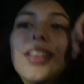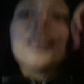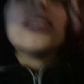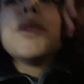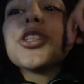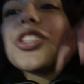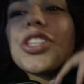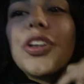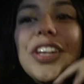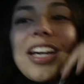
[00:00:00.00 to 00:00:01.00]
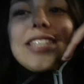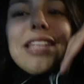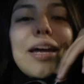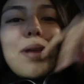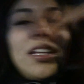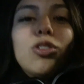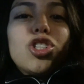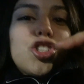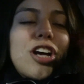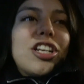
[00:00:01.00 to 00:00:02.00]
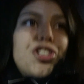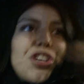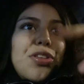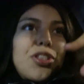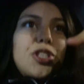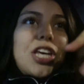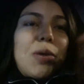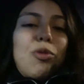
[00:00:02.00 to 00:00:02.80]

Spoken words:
Let me just tell you guys like my little strategy in this game,